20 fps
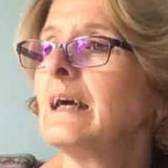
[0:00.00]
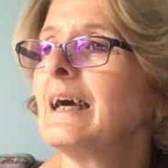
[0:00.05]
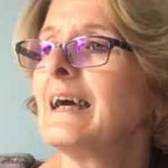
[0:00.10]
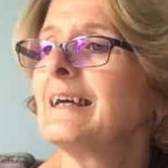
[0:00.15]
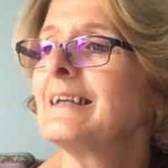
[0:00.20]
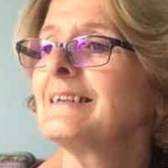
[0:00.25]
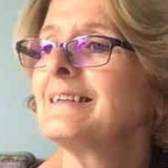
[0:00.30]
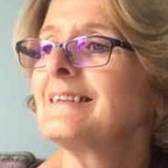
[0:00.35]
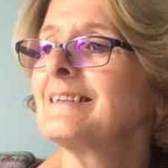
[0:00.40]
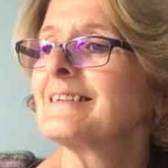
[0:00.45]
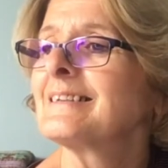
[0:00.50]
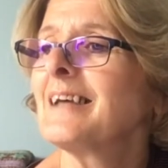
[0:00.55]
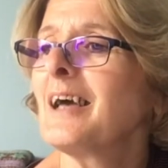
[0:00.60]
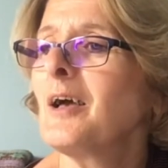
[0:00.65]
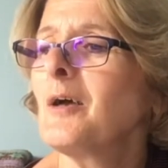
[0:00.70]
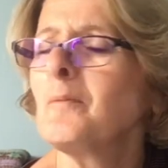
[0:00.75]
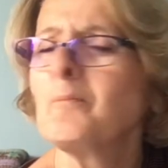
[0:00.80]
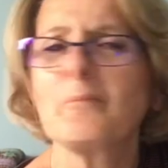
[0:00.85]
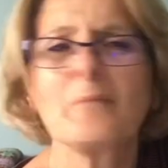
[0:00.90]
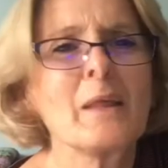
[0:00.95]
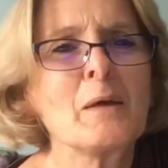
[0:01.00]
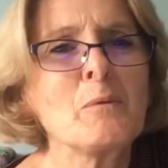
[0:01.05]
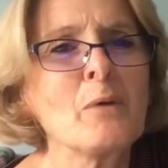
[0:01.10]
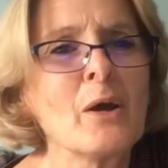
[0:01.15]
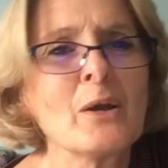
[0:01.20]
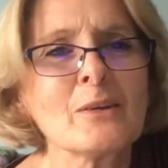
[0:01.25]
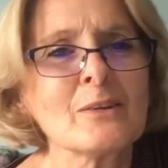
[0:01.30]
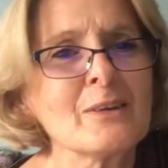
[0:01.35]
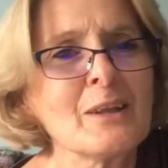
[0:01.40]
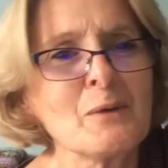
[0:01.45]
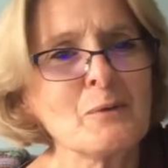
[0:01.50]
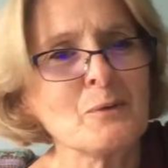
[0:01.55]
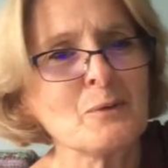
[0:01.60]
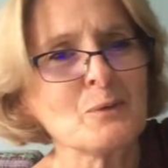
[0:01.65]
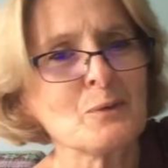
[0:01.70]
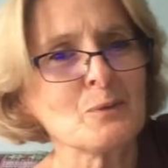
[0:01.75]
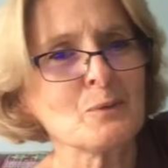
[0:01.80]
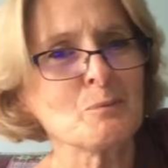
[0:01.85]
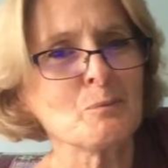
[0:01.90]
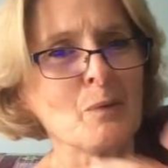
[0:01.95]
And they
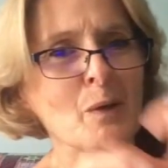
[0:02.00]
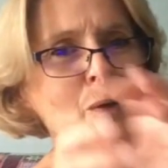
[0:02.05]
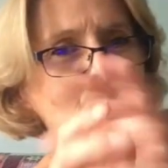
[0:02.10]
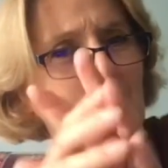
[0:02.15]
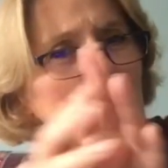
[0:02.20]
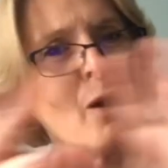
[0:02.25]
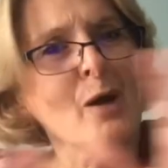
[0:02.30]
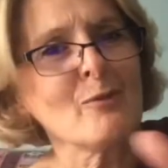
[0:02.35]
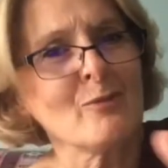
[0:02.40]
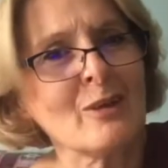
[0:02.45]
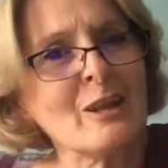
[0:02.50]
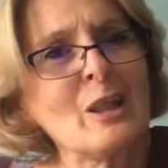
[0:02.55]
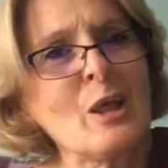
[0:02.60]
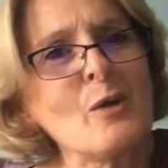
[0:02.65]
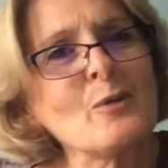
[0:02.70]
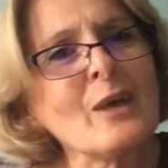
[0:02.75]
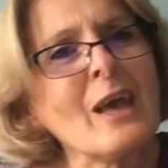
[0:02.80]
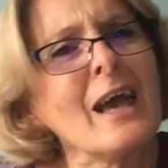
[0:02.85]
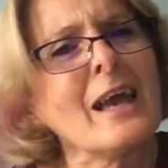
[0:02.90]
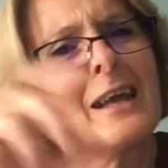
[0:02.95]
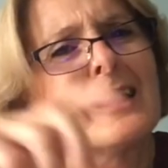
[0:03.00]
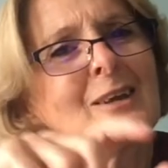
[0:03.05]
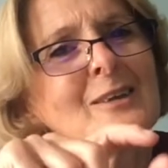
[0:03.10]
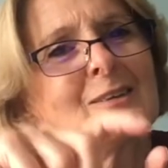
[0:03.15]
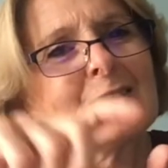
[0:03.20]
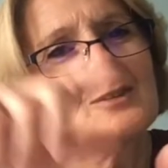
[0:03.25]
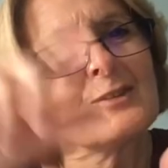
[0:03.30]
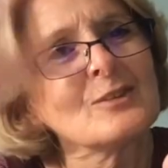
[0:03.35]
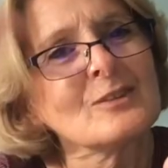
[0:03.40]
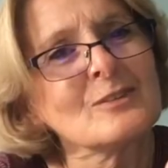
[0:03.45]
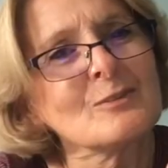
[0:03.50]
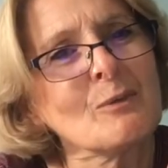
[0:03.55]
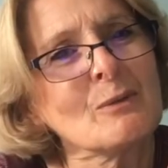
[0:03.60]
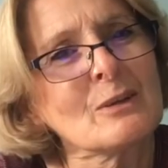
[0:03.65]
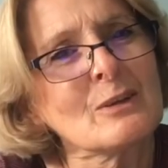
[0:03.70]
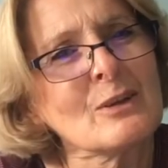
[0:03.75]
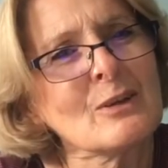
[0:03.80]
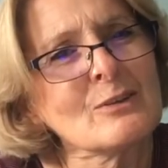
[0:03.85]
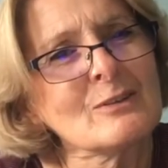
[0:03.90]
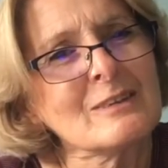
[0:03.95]
were perfectly okay because it's just one
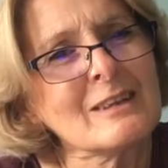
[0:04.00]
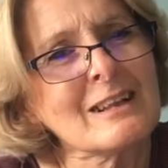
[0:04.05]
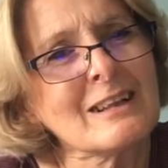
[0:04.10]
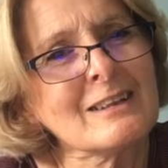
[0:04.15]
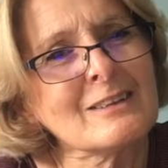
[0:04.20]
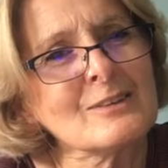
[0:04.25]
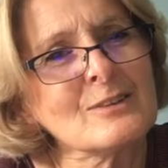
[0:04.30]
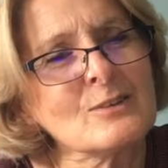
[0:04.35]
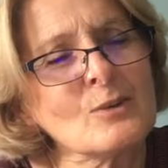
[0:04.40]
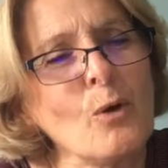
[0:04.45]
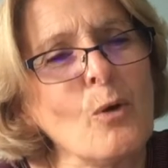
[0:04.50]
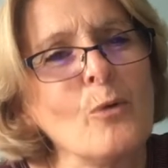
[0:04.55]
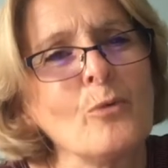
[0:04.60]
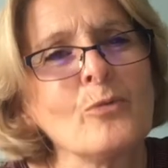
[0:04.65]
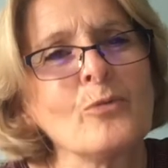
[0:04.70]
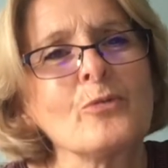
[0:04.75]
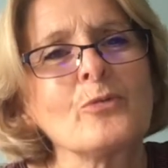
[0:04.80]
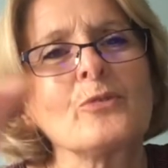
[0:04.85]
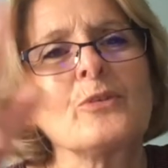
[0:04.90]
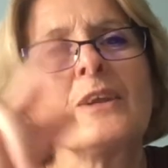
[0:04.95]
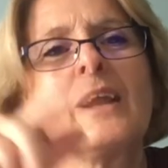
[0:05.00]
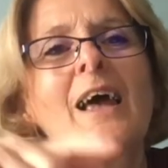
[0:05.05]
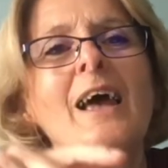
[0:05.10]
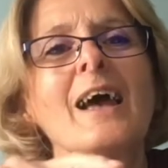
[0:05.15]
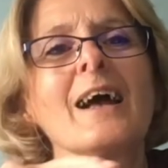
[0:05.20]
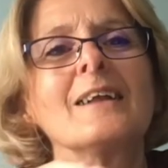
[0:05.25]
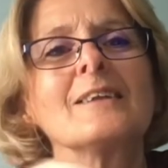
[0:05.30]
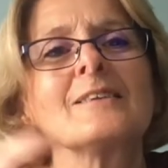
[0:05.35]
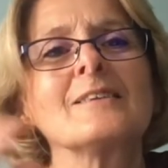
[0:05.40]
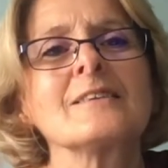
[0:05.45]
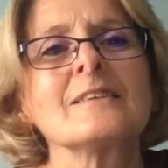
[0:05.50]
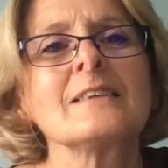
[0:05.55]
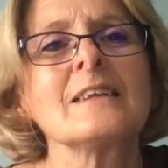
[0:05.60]
of those little soft nets.